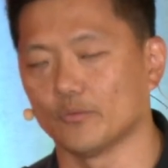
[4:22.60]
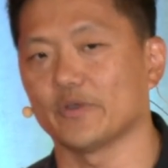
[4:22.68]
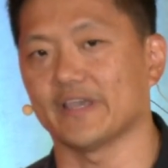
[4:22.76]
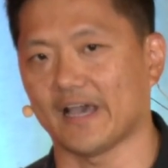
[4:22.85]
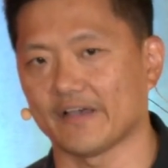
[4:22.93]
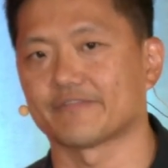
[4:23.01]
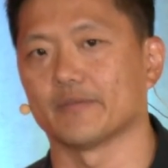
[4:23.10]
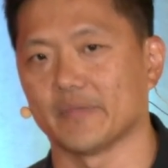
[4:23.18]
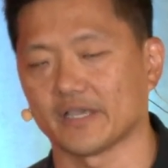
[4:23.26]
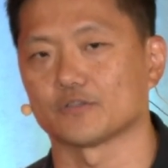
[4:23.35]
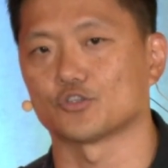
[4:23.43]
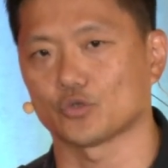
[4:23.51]
we have to
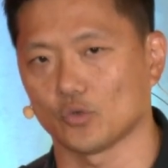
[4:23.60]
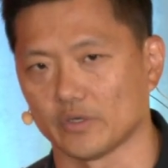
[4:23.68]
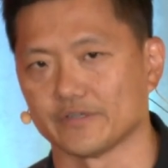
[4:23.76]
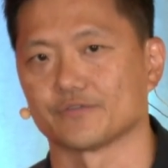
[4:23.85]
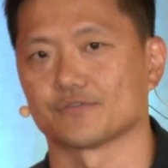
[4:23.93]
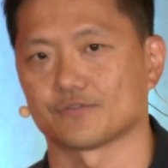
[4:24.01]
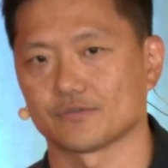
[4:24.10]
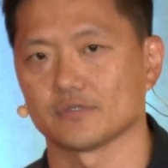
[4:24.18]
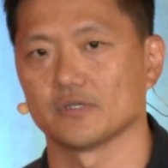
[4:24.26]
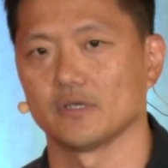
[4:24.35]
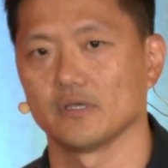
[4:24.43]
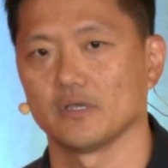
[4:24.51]
make a choice.
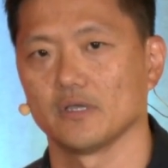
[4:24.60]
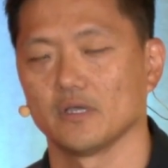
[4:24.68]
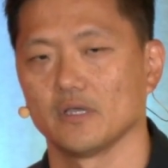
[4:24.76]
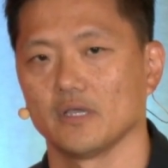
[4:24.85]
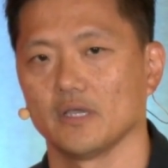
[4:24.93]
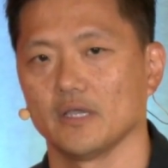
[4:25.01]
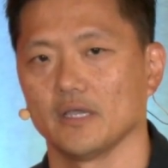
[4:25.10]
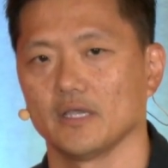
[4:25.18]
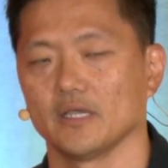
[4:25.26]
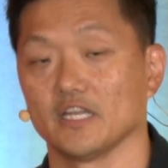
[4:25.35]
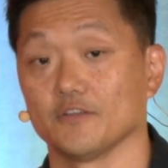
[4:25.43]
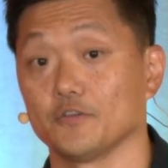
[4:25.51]

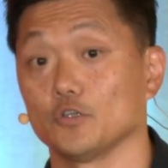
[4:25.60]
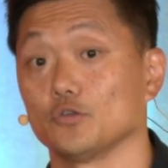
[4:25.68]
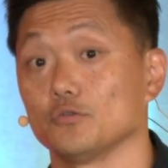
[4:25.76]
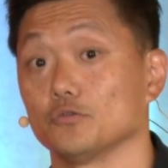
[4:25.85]
And if you